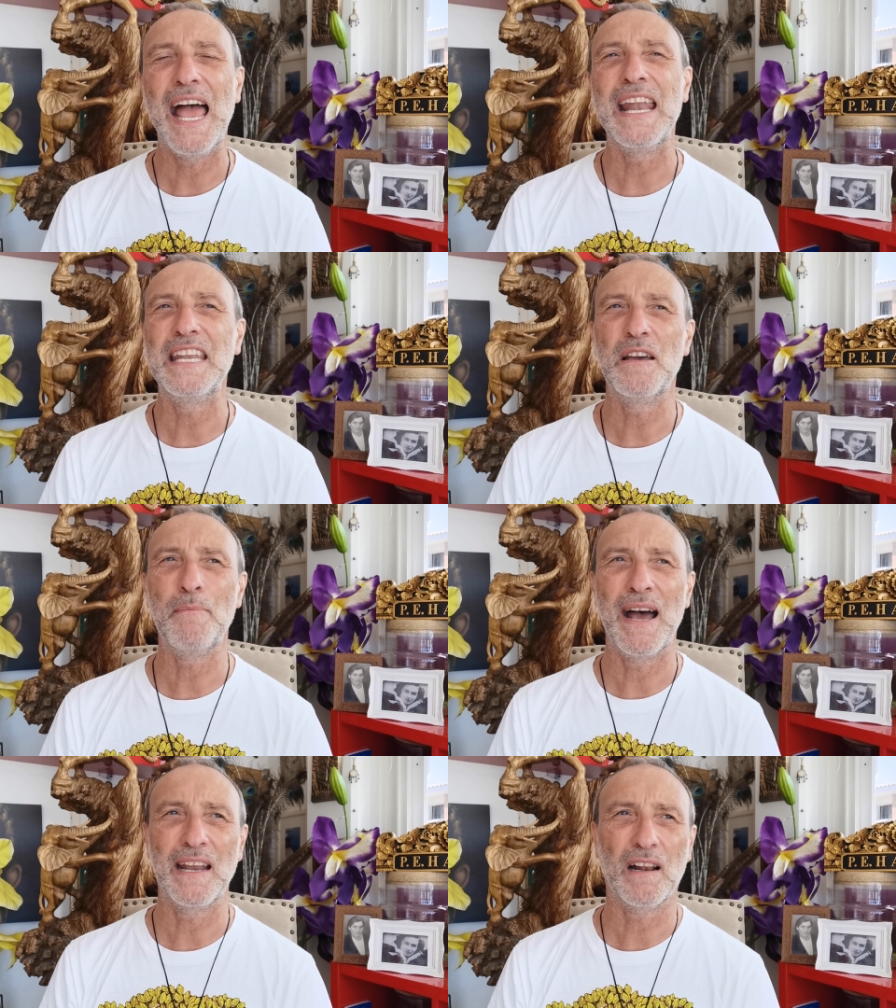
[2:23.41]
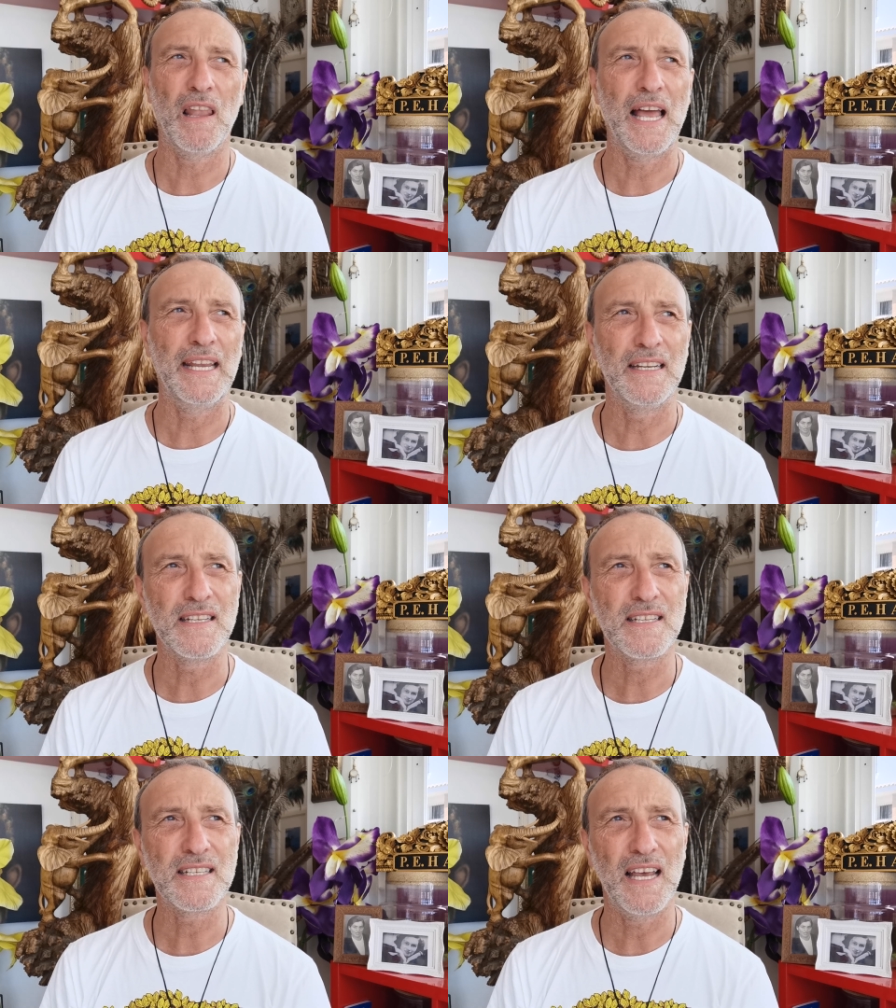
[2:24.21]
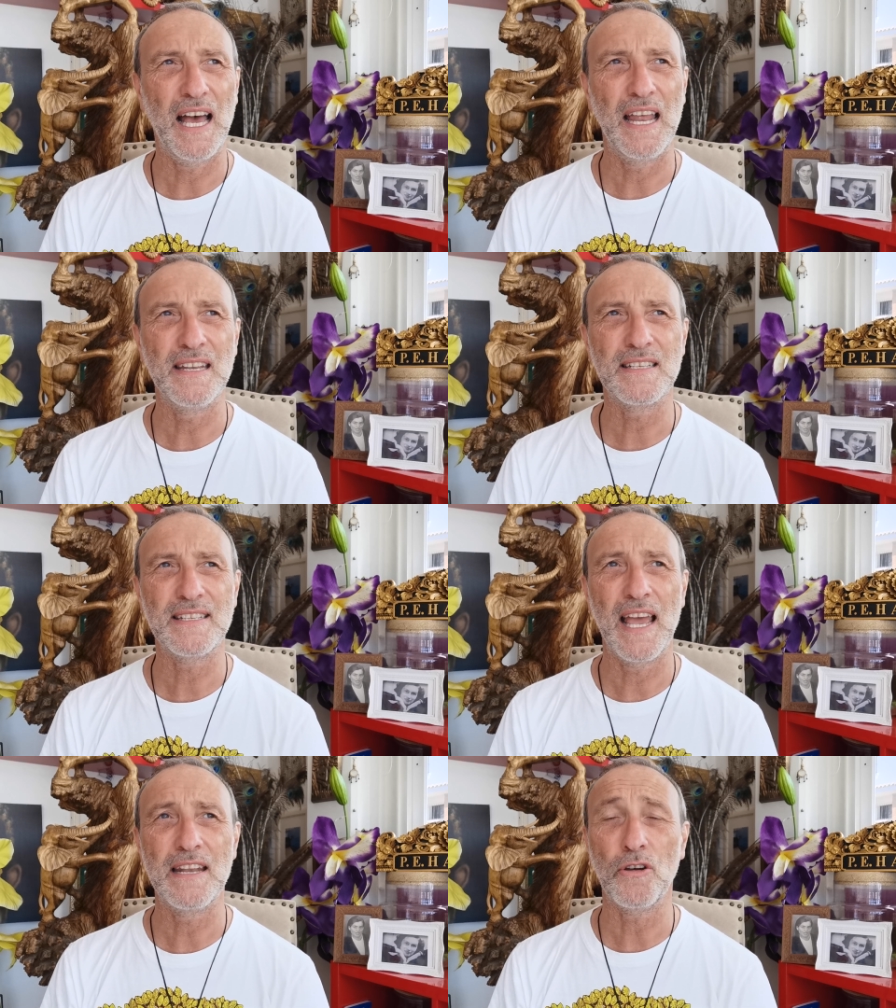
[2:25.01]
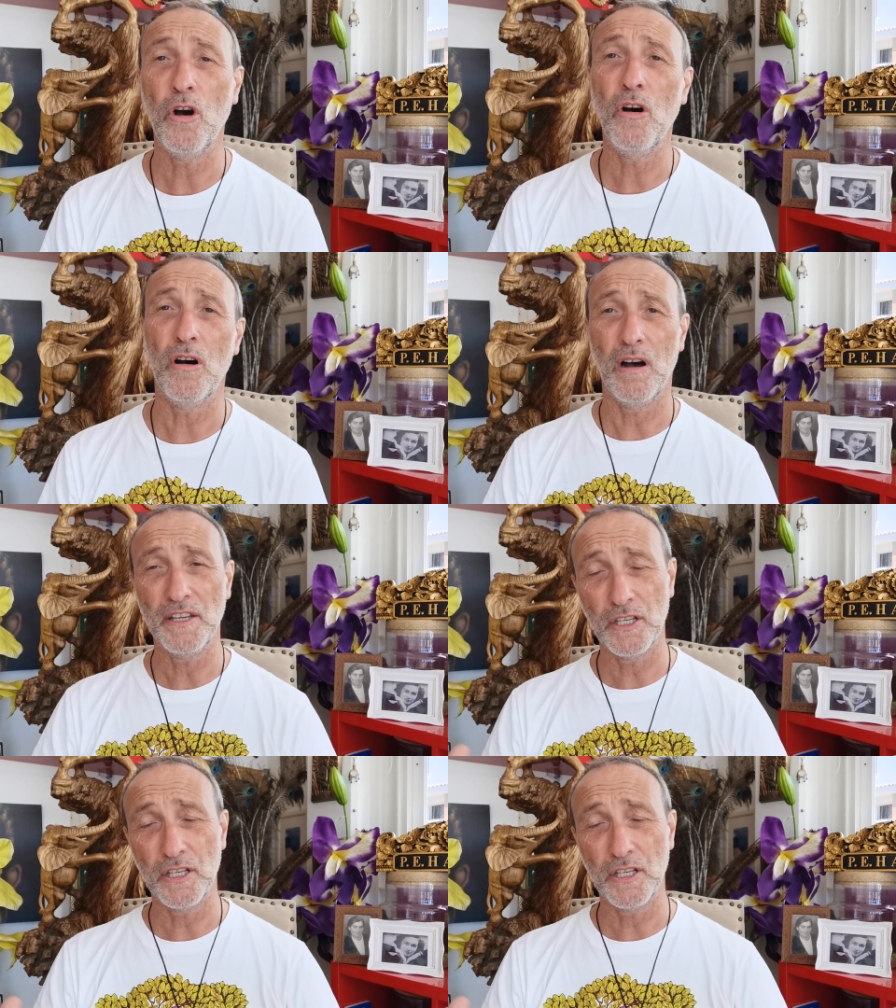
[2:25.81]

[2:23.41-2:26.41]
any of my clients and said, "Oh,